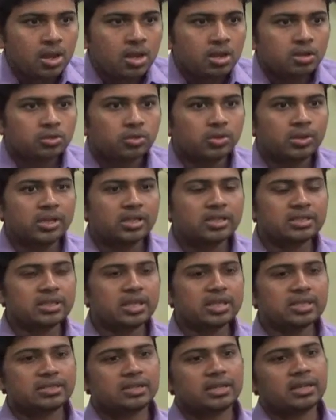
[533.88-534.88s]
So he
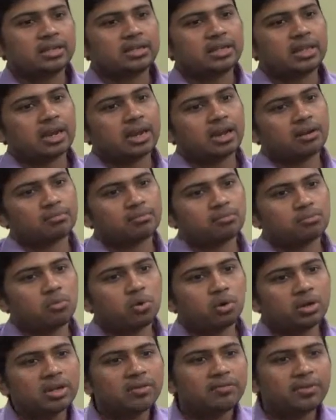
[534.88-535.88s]
says that there are
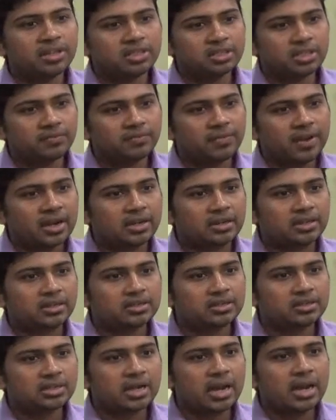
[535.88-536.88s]
motivation
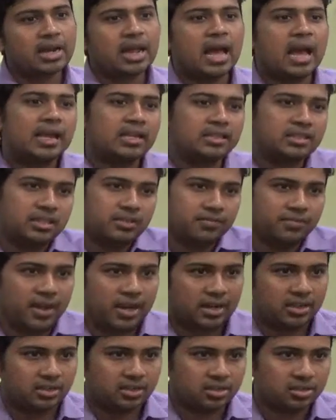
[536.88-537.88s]
factors and hygiene
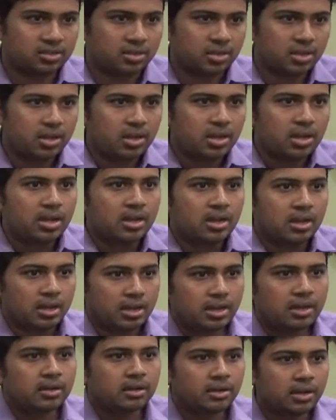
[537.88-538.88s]
factors in
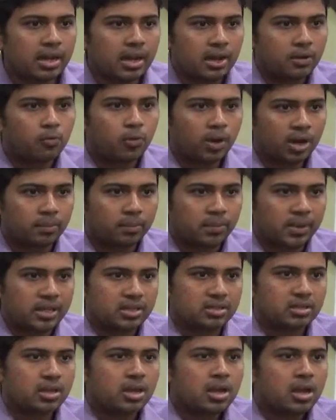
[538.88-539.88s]
a
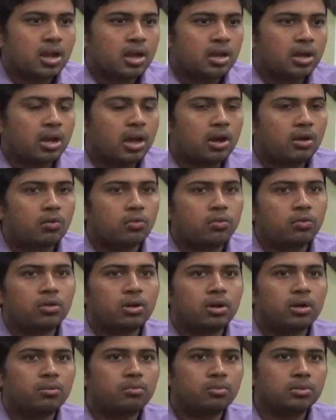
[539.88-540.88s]
workplace. Now
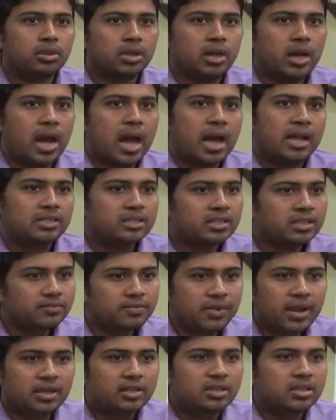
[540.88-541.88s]
the hygiene
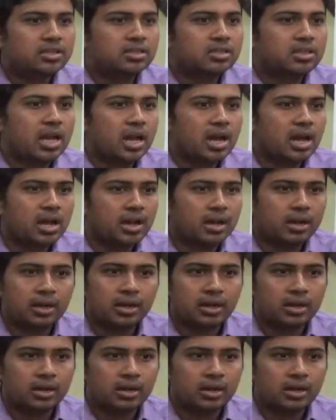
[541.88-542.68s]
factors are